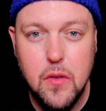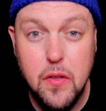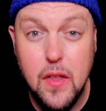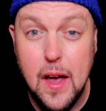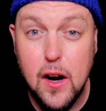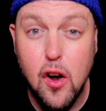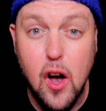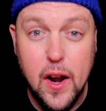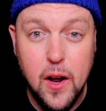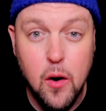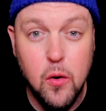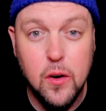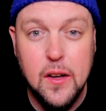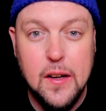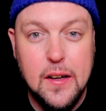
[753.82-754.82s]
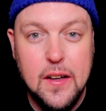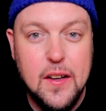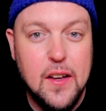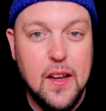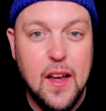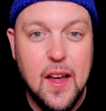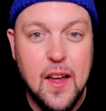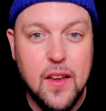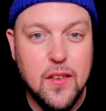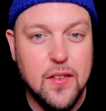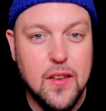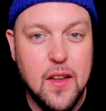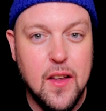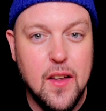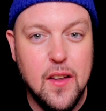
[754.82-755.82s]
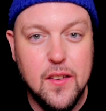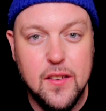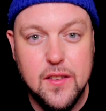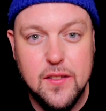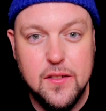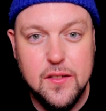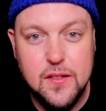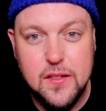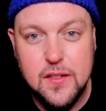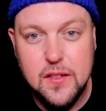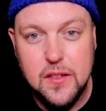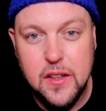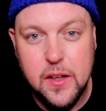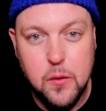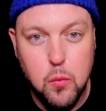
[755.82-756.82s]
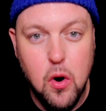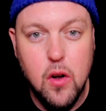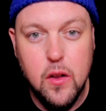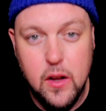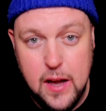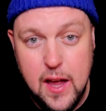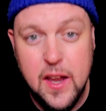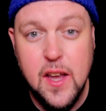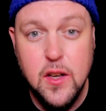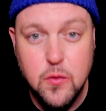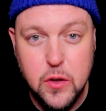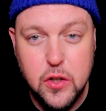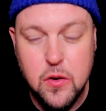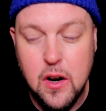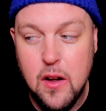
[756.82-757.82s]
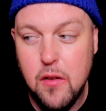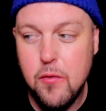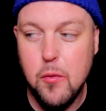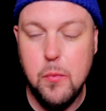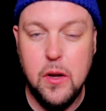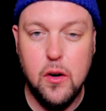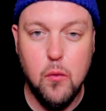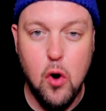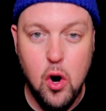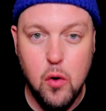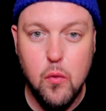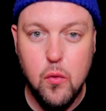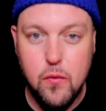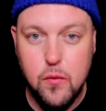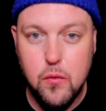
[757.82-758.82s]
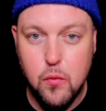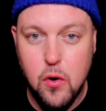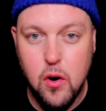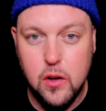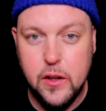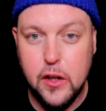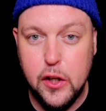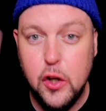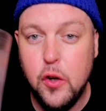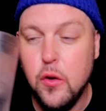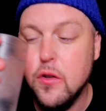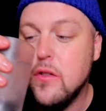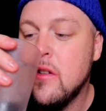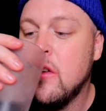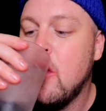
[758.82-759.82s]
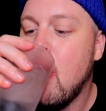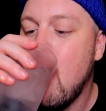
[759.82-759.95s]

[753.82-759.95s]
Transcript: that got out as uh, like like at his retrial for being wrong, wrongly accused.